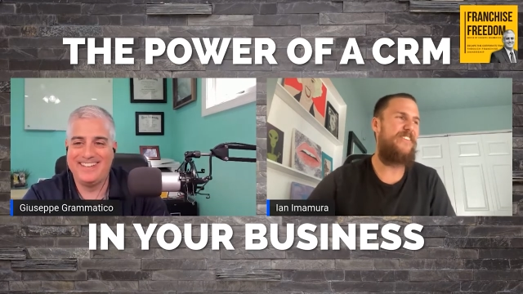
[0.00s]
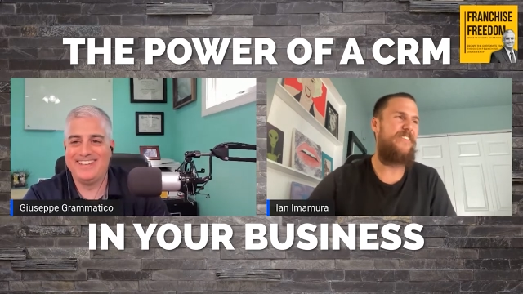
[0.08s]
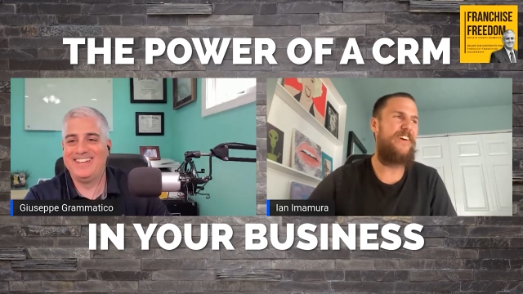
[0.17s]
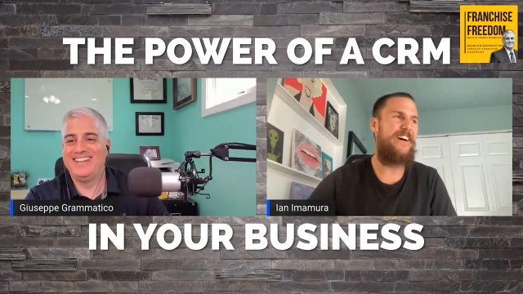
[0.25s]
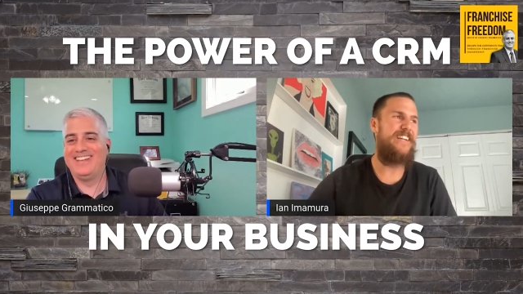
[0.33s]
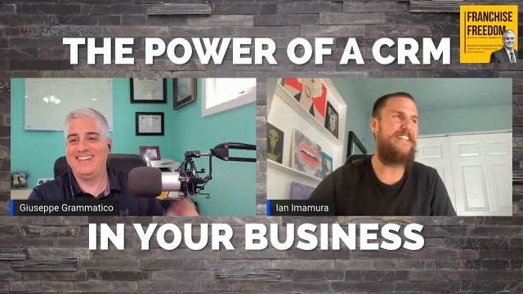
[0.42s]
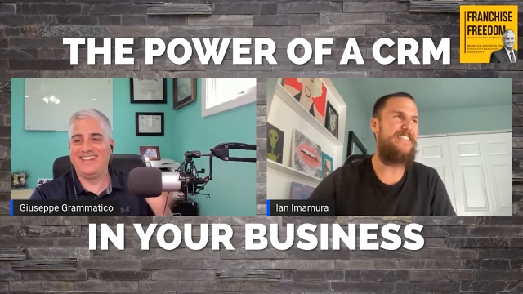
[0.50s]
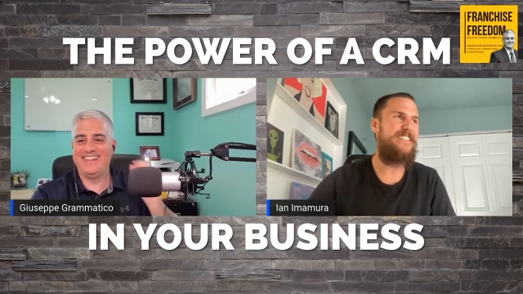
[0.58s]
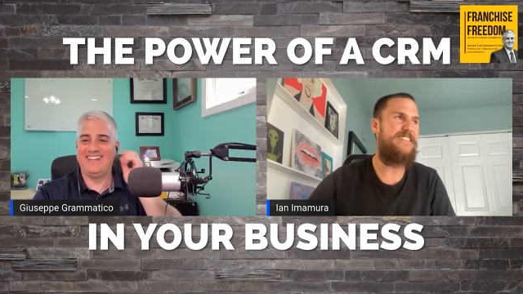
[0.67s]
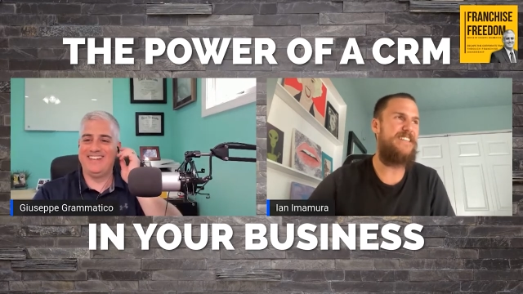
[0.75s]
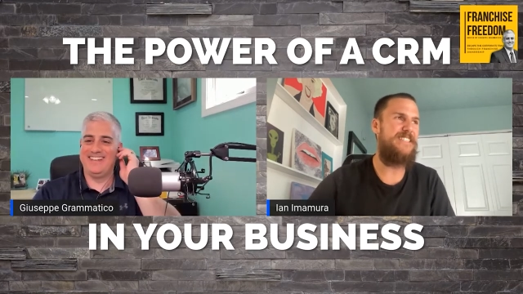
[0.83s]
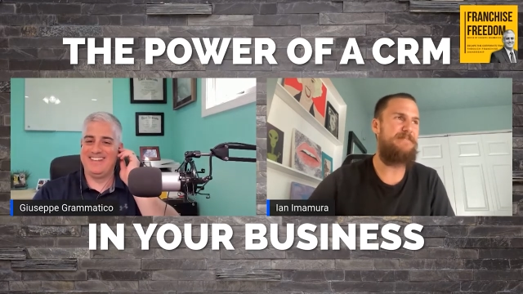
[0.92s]
Speaker 1: the one
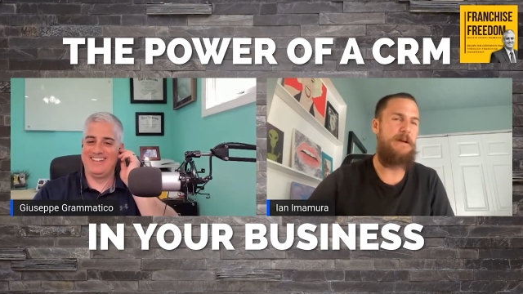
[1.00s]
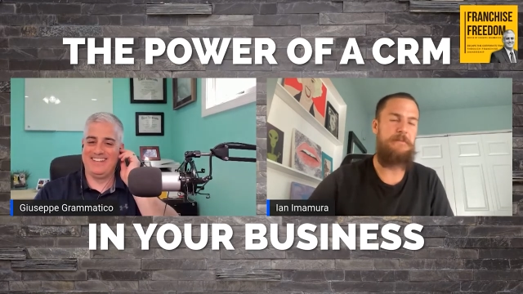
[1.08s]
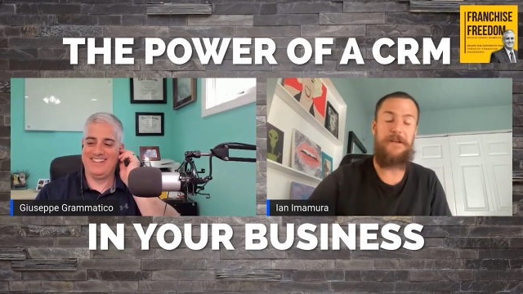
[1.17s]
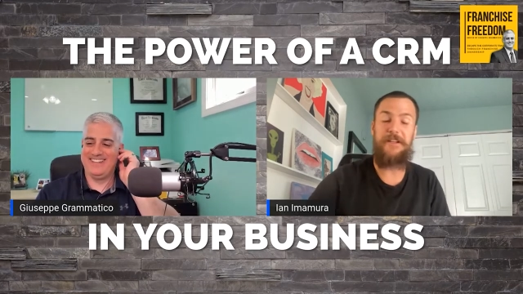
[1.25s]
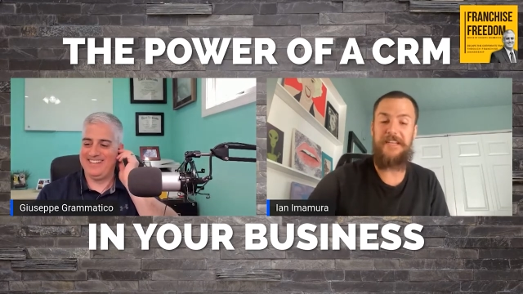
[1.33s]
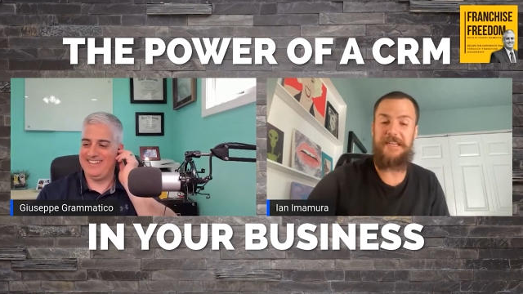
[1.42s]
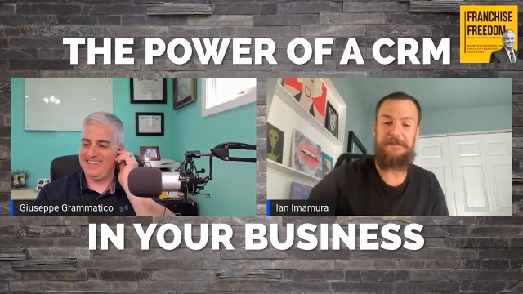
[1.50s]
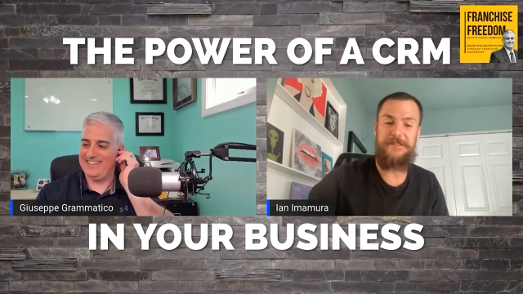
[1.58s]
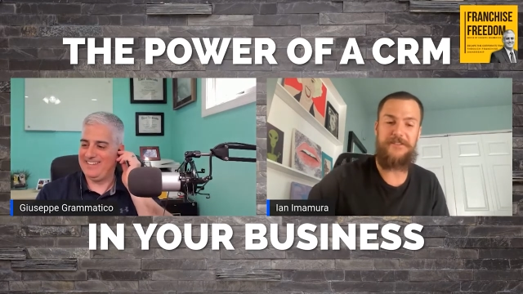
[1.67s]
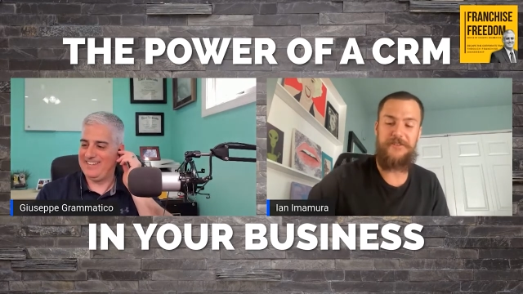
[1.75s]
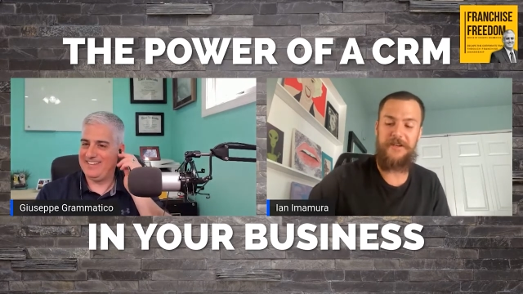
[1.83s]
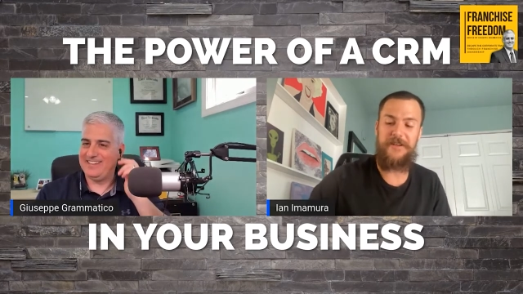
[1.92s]
is is my middle name
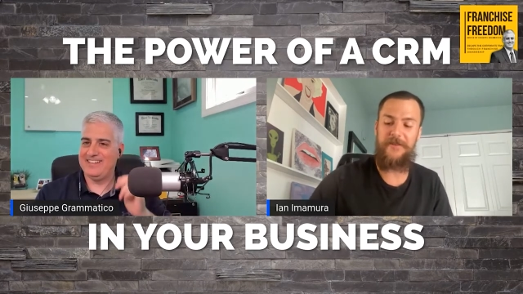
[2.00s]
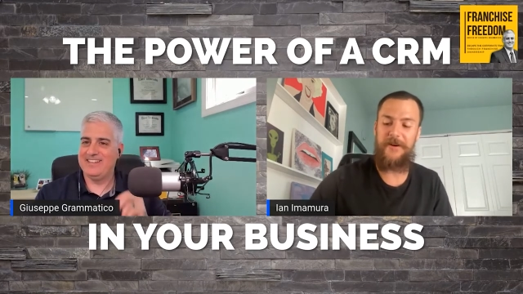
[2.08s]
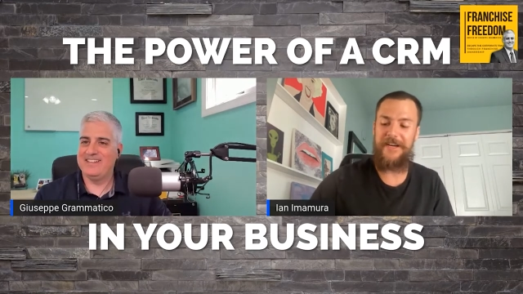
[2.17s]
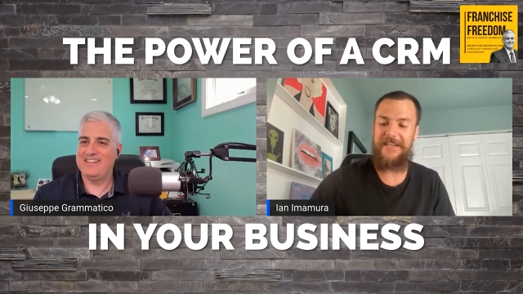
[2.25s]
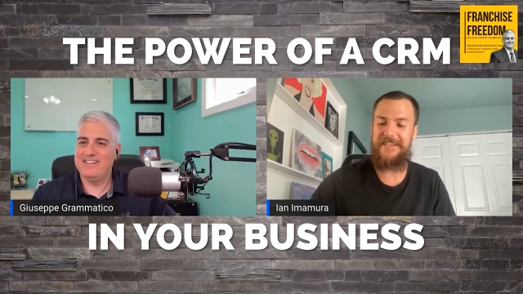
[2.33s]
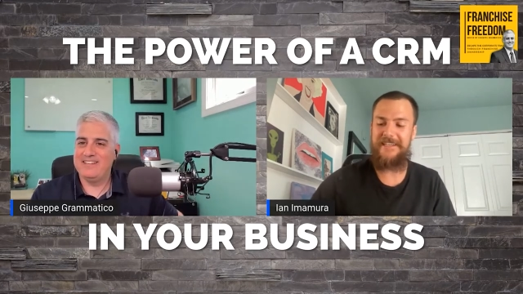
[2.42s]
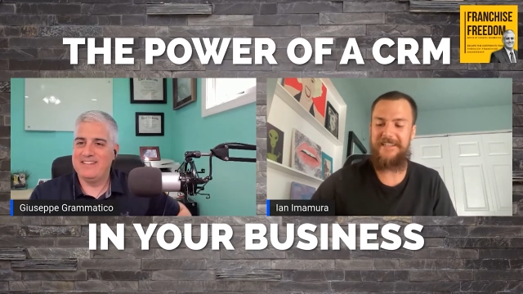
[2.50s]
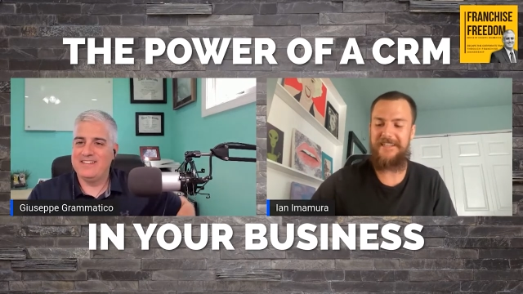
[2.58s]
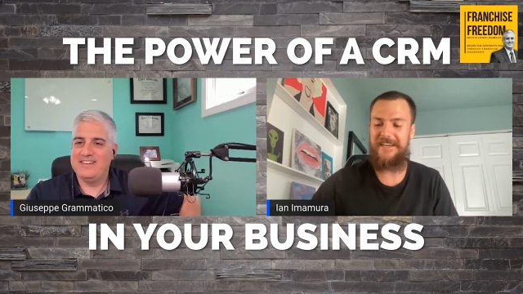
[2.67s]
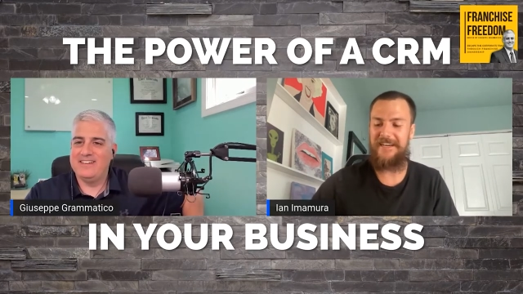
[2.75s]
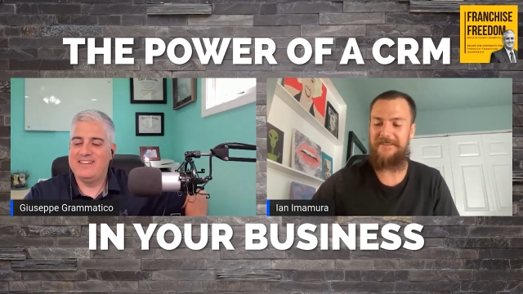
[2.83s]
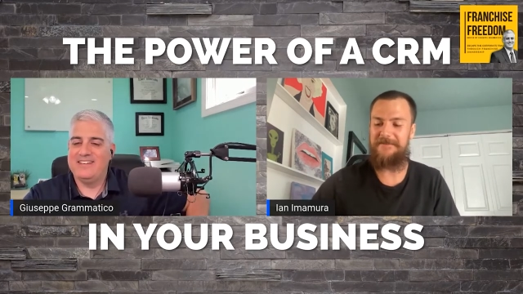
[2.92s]
is Drinkwine,
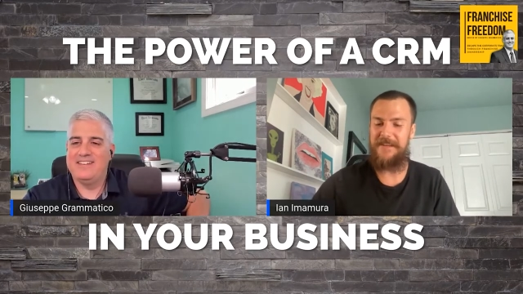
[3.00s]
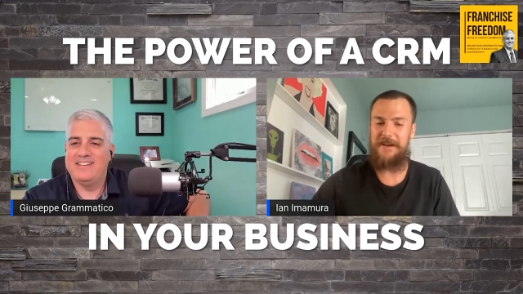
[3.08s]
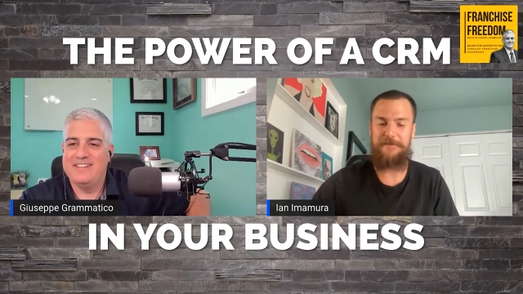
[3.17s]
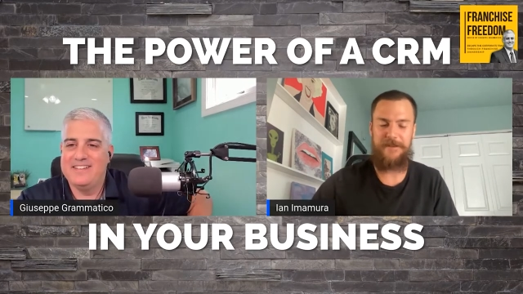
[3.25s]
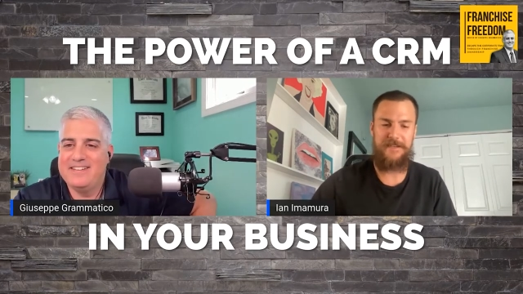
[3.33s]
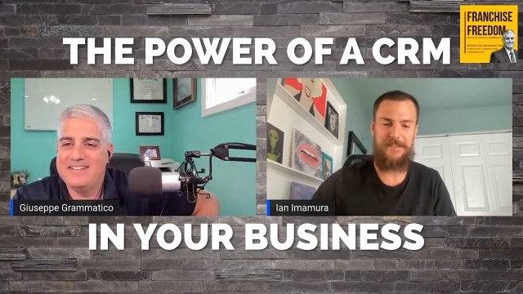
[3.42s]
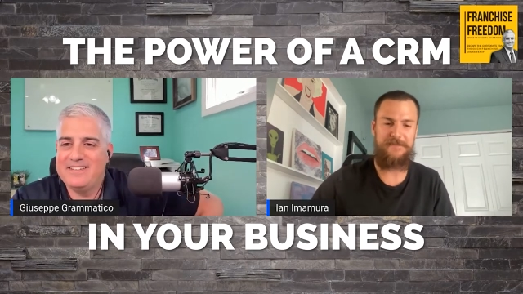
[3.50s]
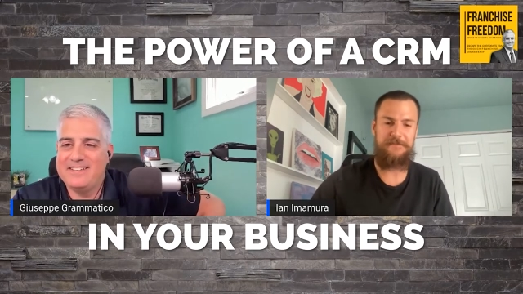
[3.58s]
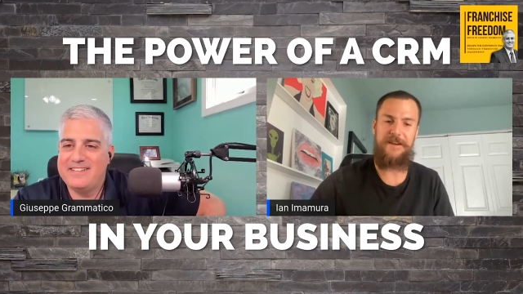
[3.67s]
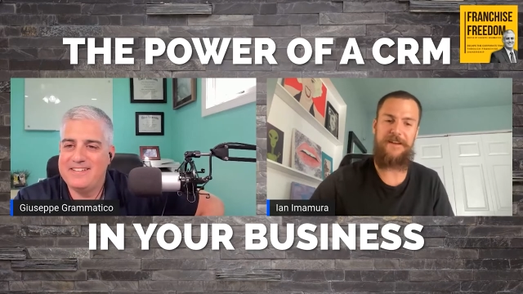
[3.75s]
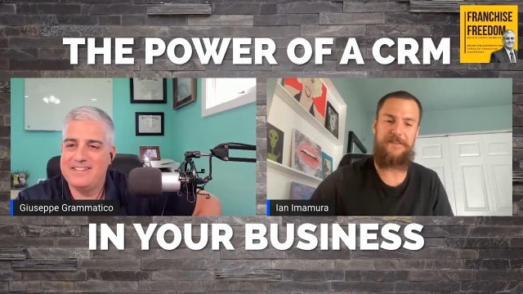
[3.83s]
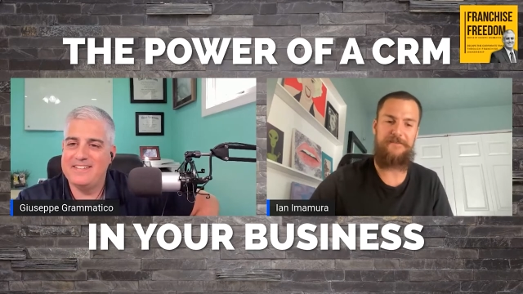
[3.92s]
um, not because
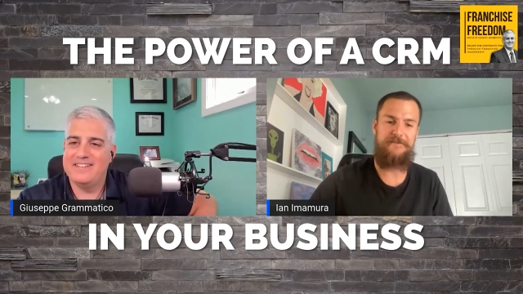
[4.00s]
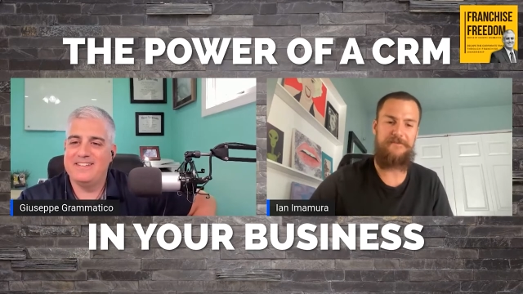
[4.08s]
my